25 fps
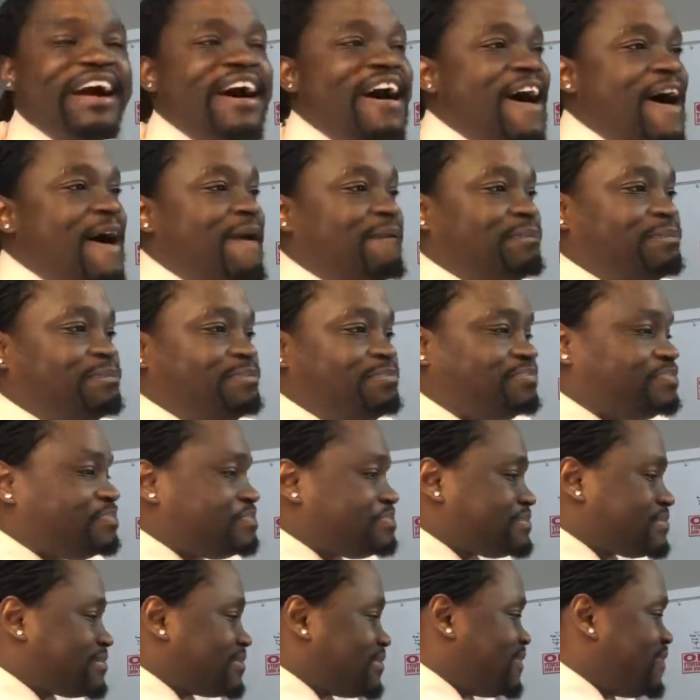um
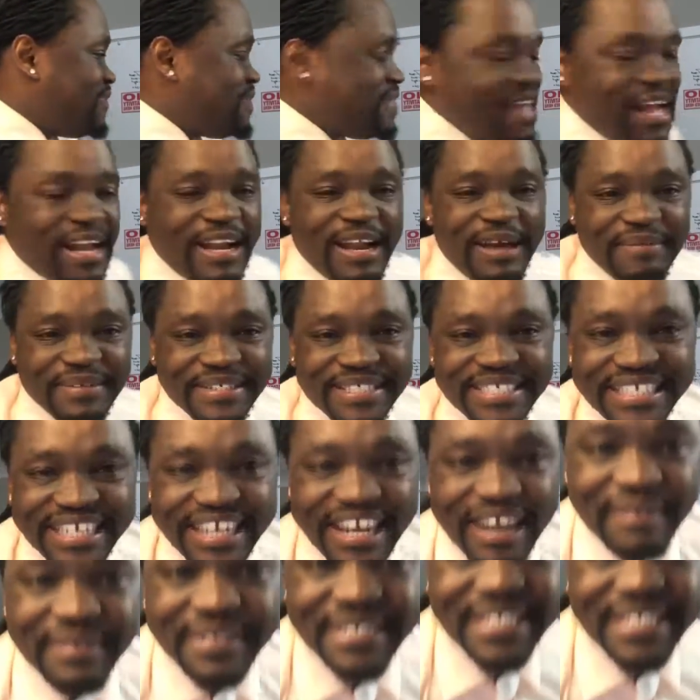let me see. Let